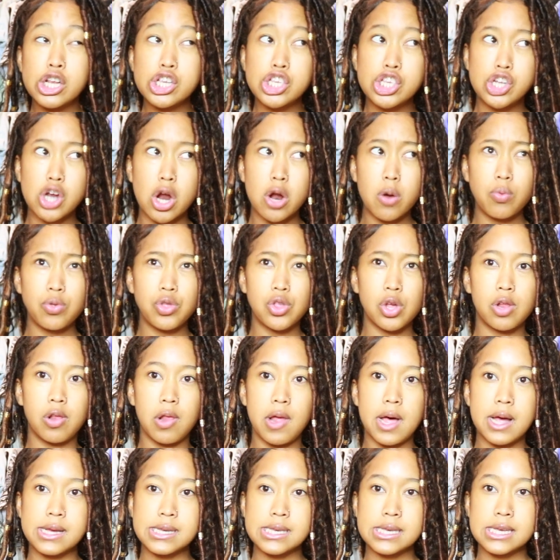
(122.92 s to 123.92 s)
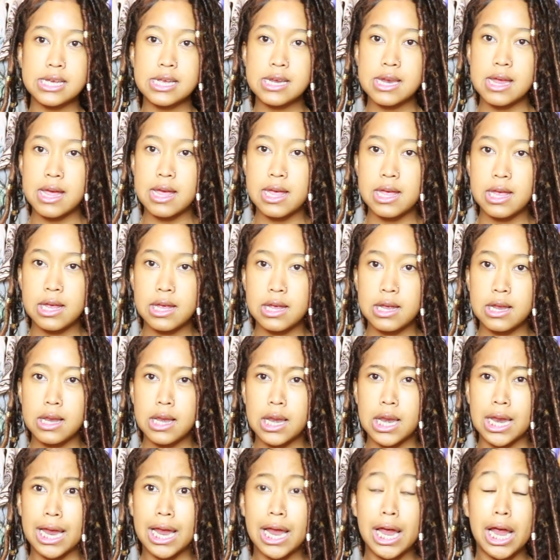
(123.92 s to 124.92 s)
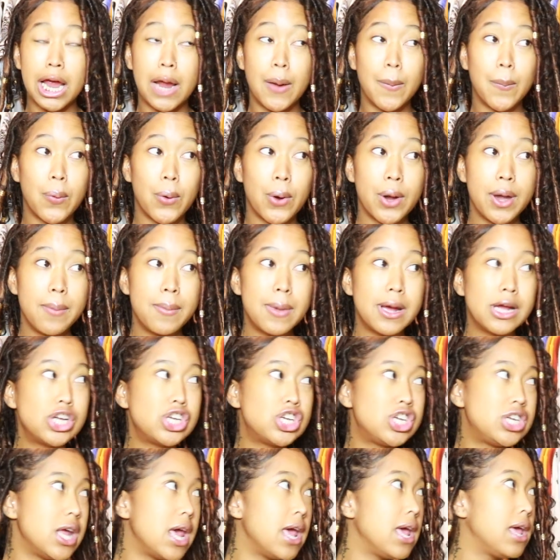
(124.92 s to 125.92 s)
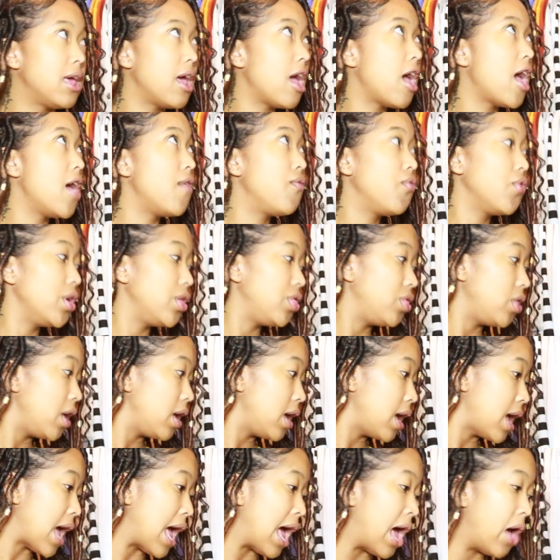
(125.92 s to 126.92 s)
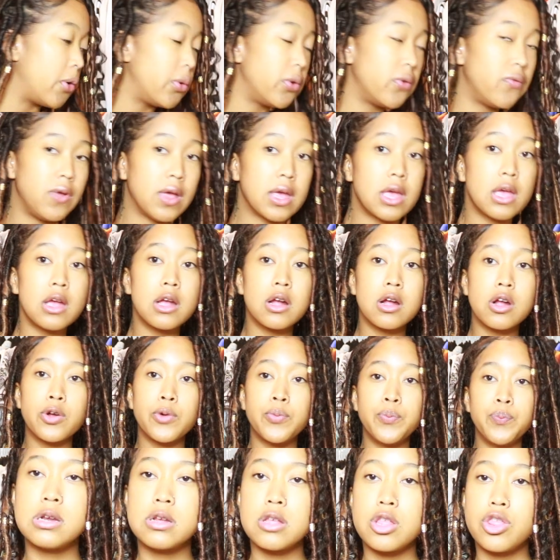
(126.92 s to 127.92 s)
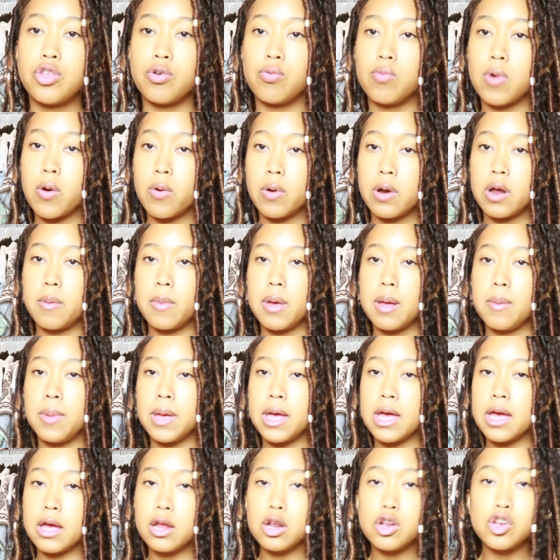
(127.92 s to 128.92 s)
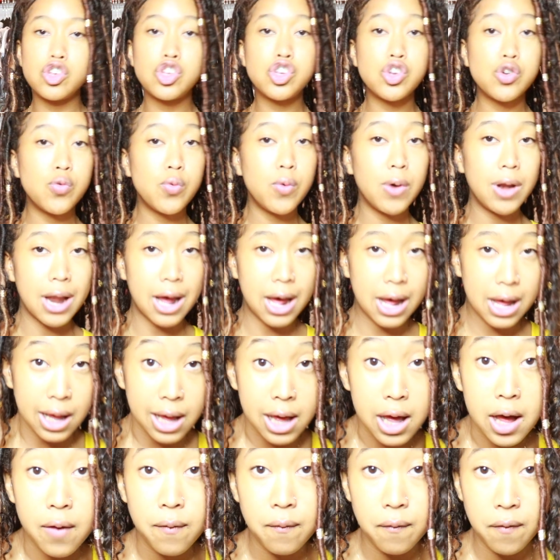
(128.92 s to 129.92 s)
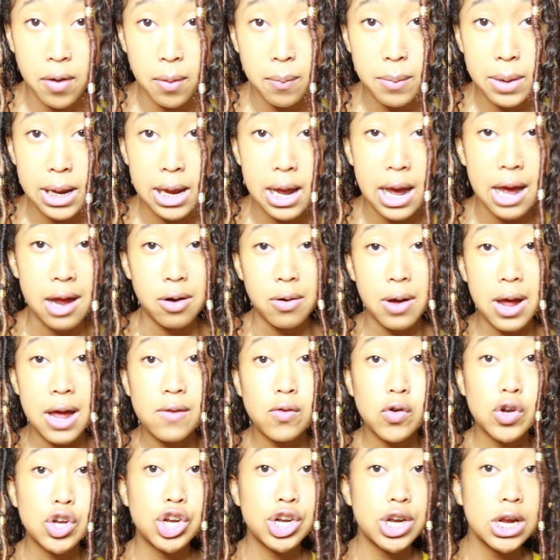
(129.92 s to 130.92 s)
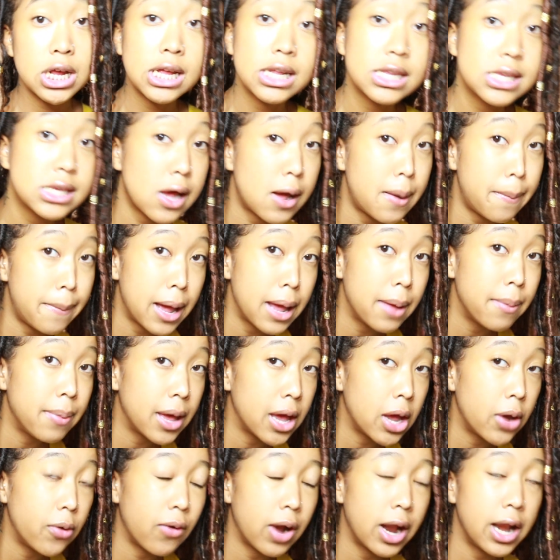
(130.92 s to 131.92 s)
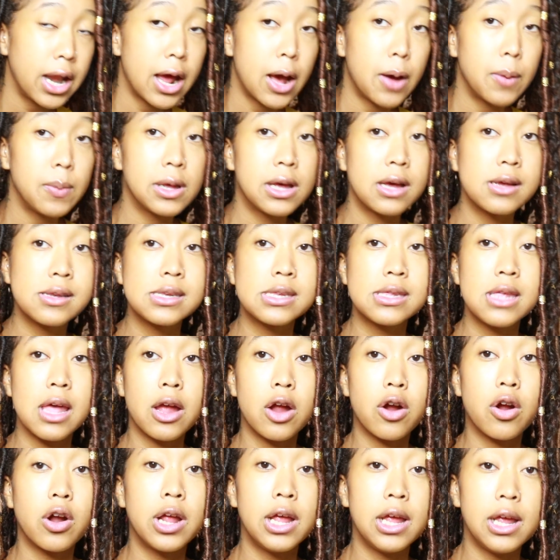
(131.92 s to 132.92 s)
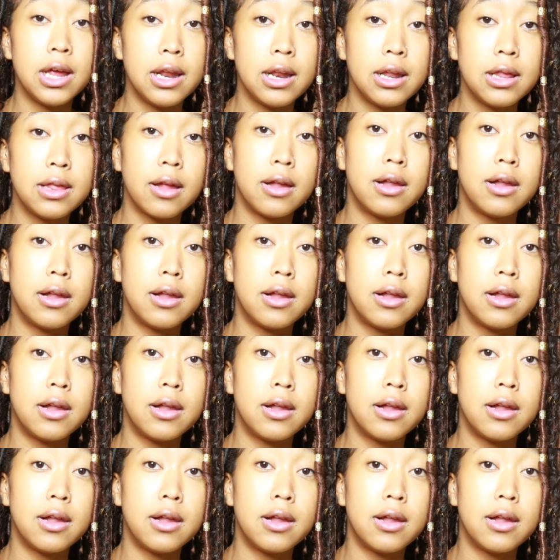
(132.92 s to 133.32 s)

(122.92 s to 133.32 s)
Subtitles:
start with the closet and pretty much take everything out of here, throw it on my bed. Do not come for me. I don't have sheets on my bed right now because they are in the